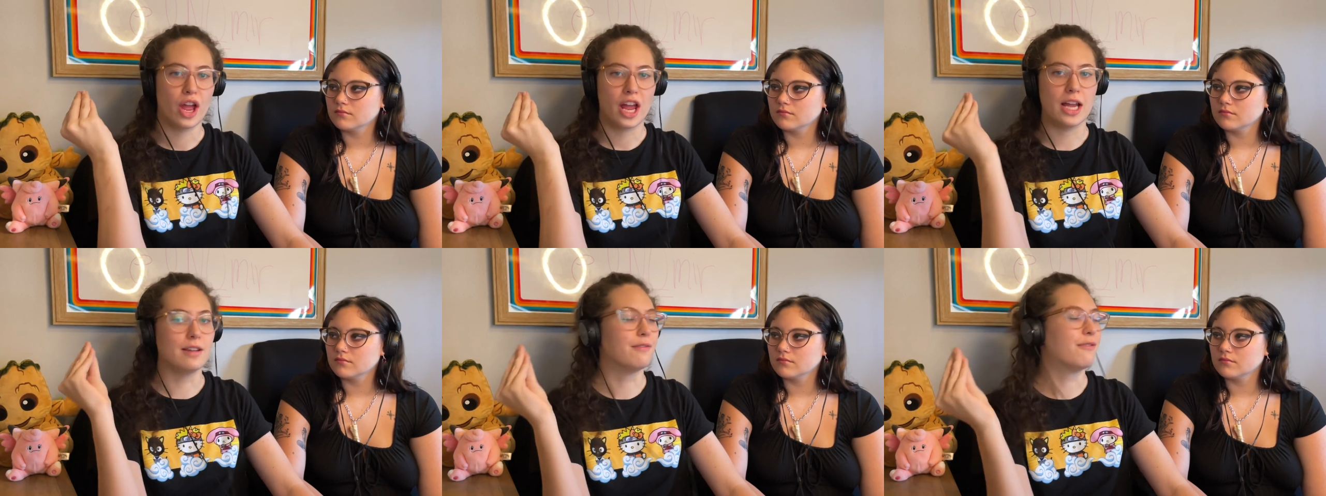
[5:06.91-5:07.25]

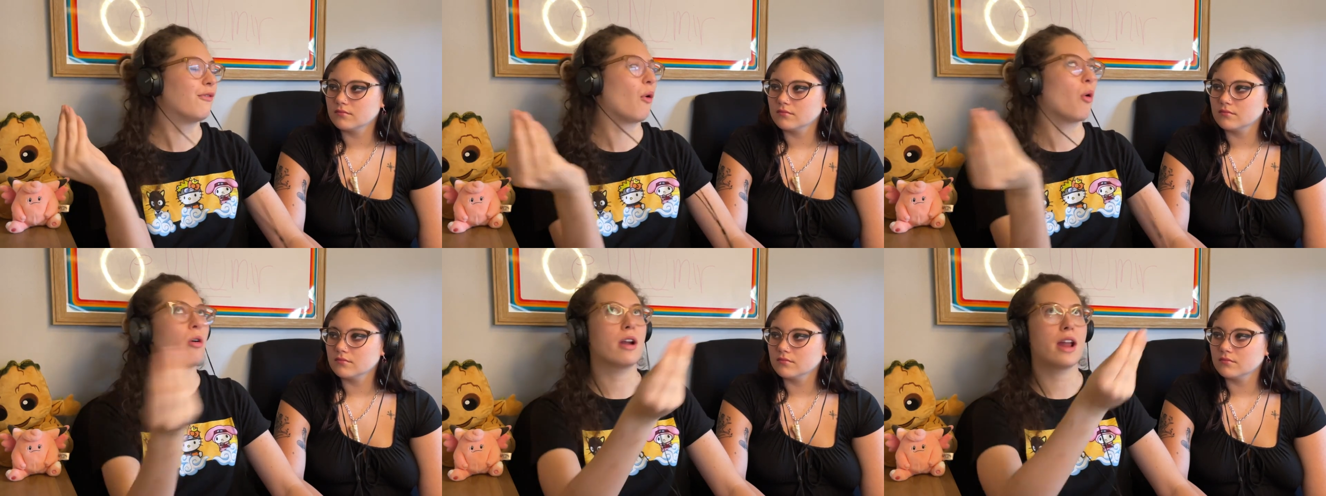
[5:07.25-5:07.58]
Speaker 1: In
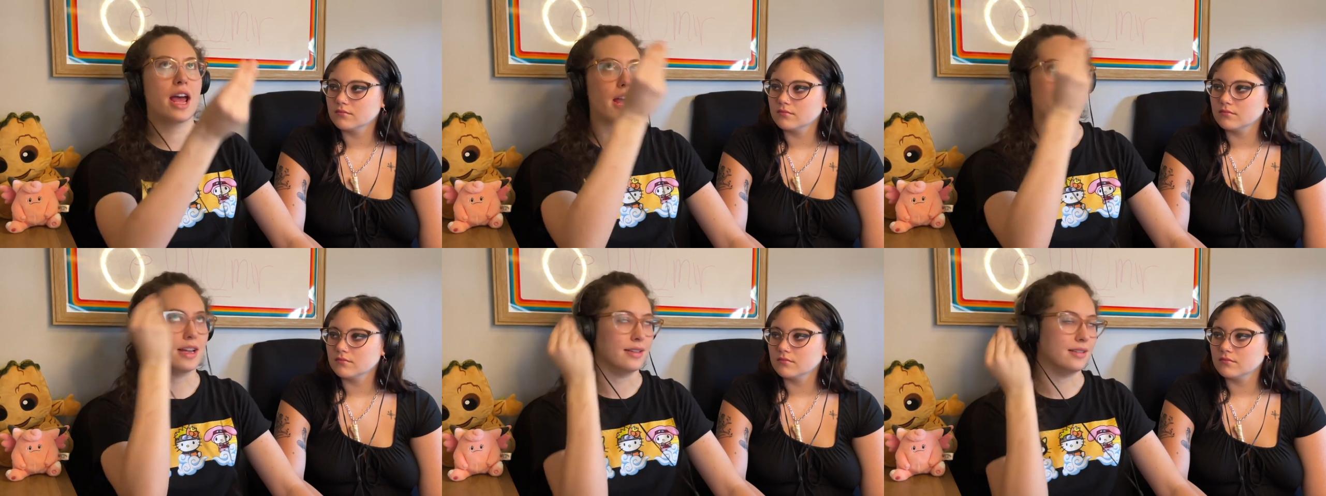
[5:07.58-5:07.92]
four
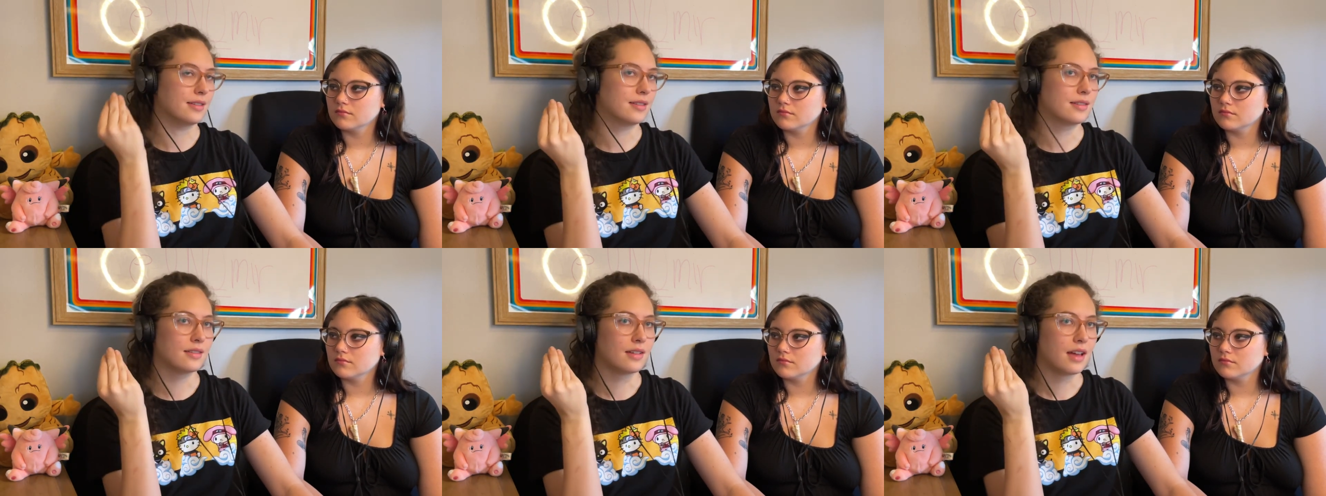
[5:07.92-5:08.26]

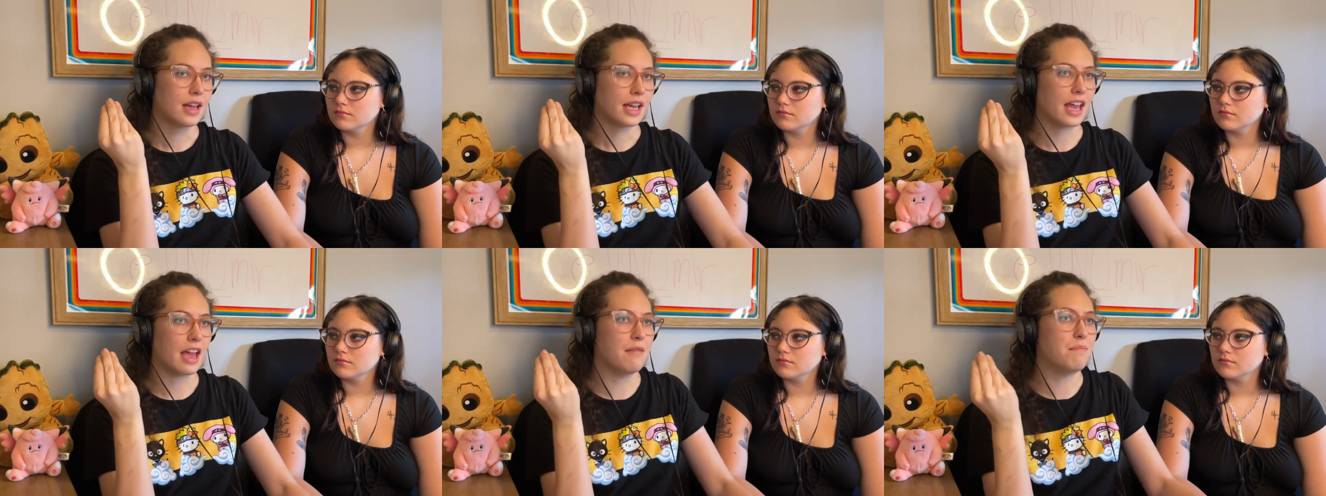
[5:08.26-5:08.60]
days
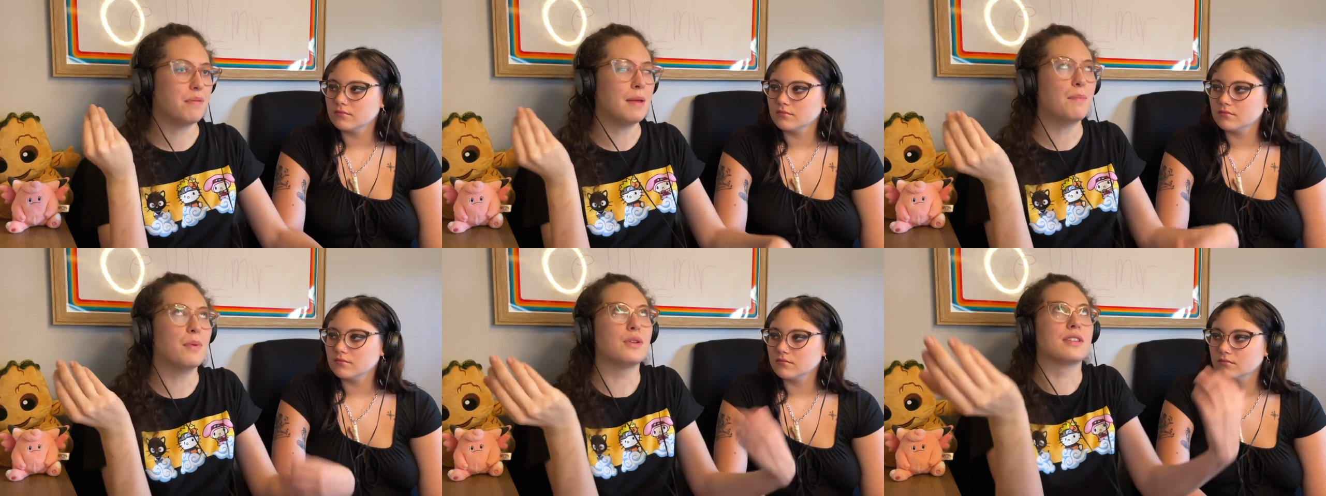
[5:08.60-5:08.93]
can
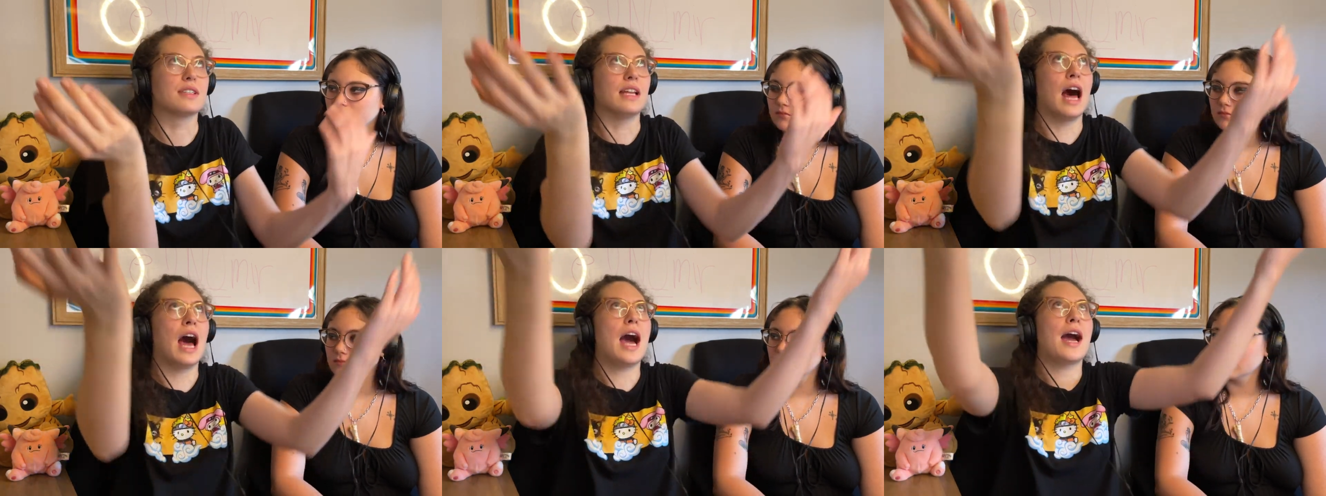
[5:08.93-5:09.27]
people's
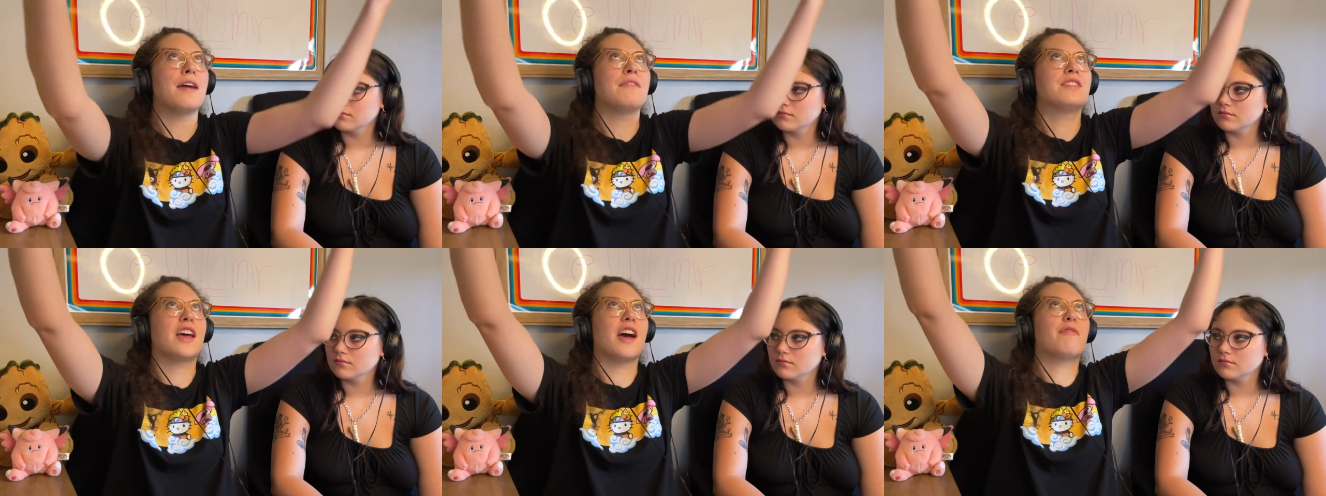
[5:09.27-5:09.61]

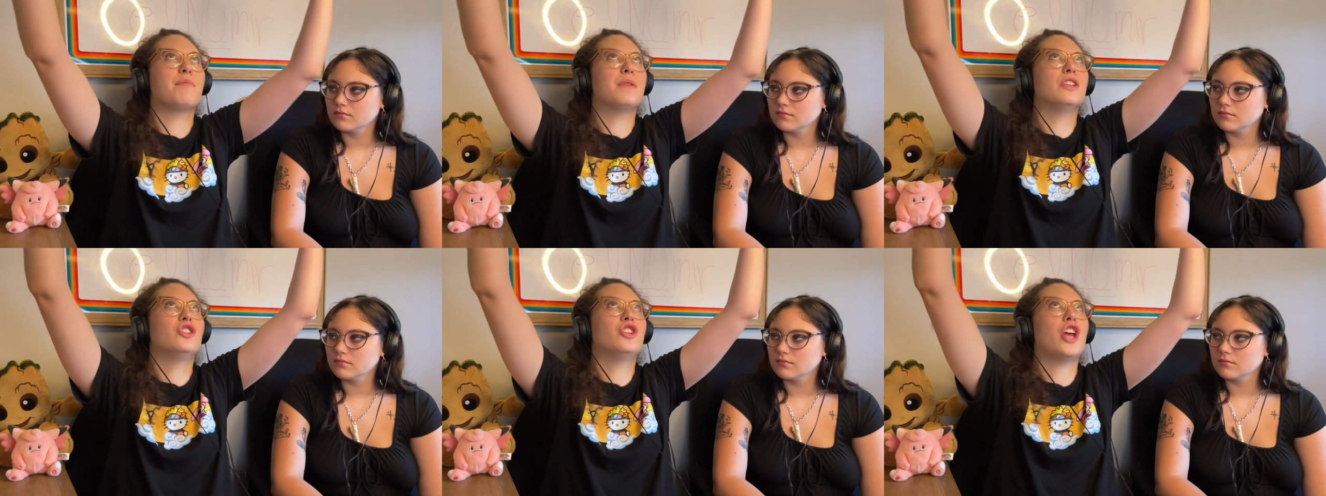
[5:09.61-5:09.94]
lives have
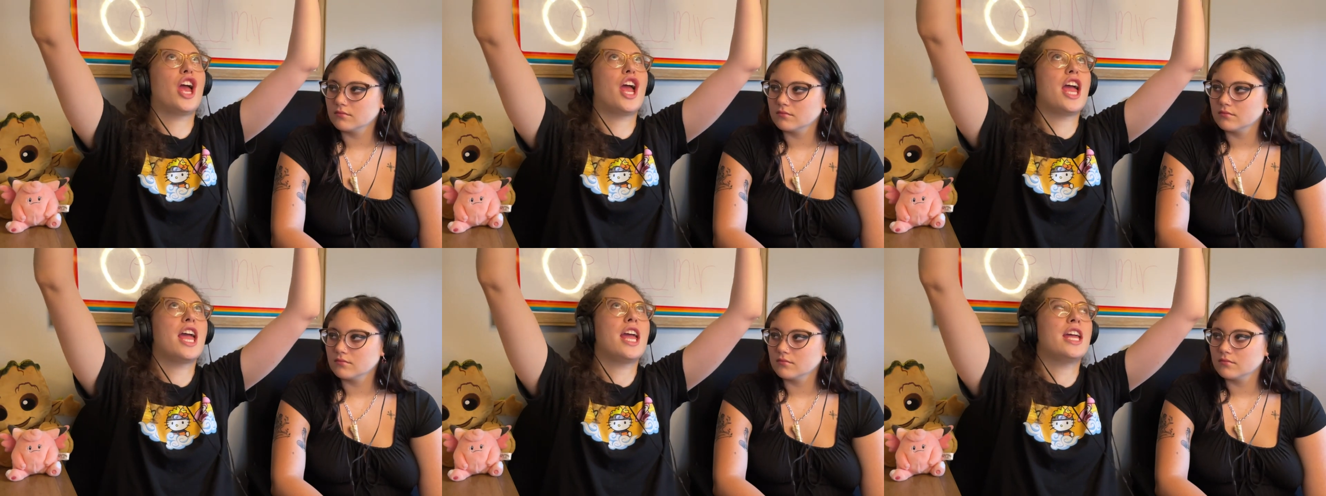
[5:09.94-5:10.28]
been
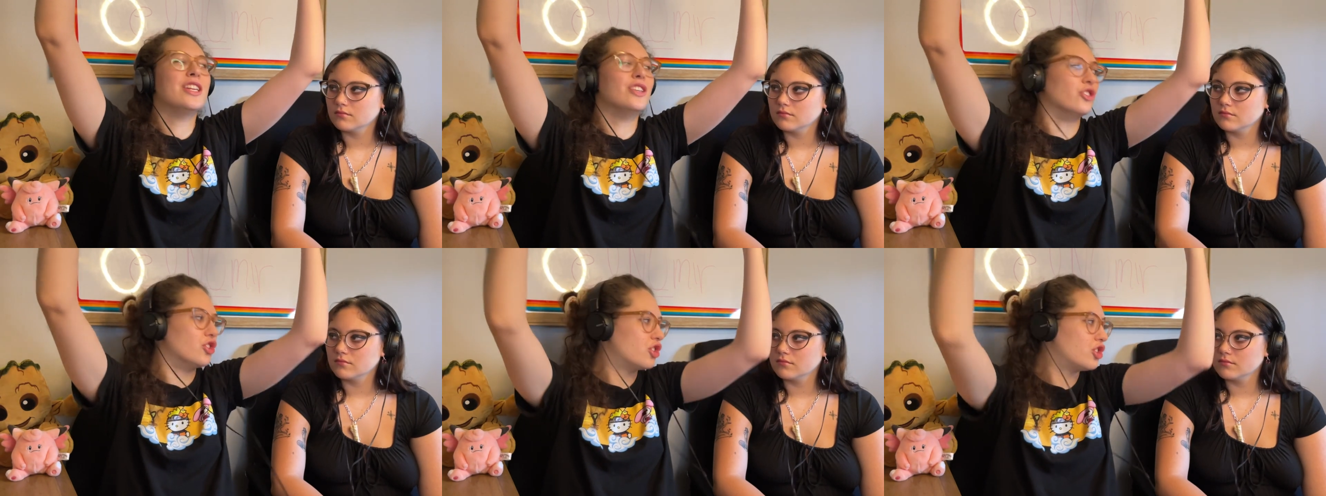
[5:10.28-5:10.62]

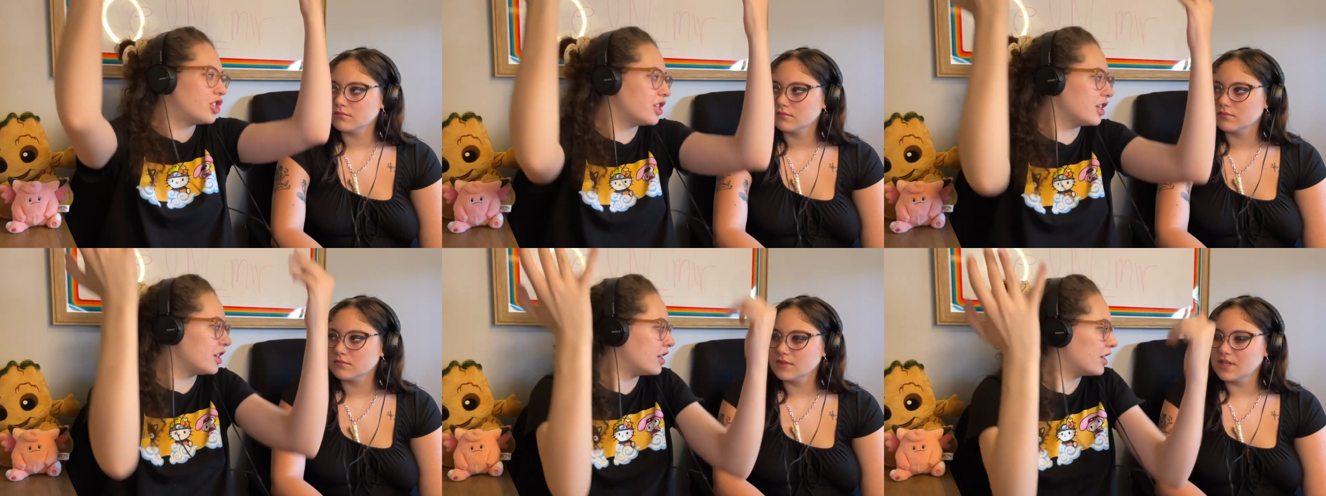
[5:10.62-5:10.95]

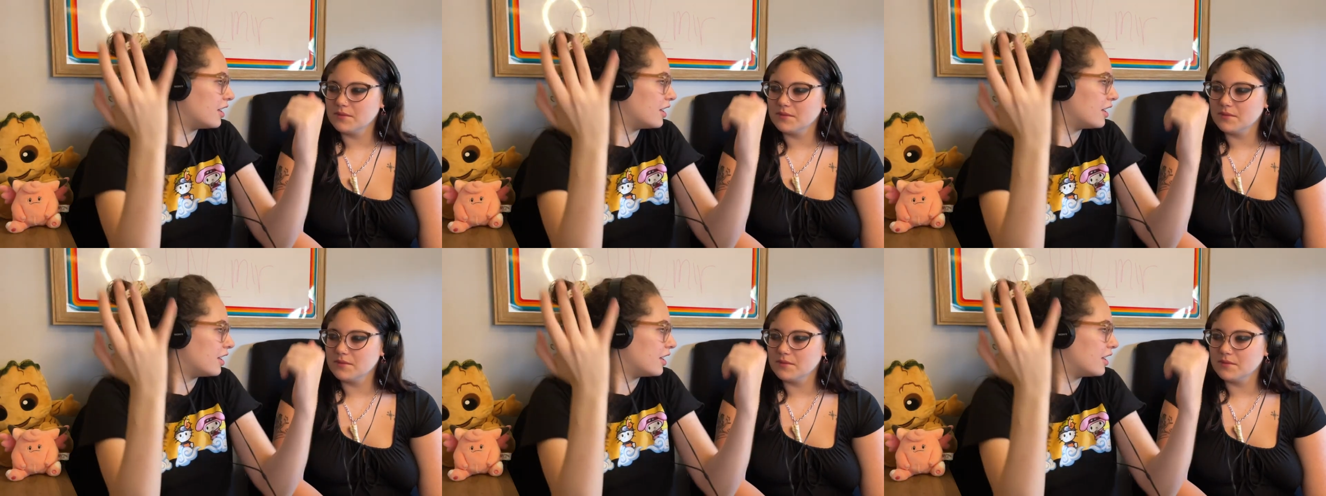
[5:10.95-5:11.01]
changed?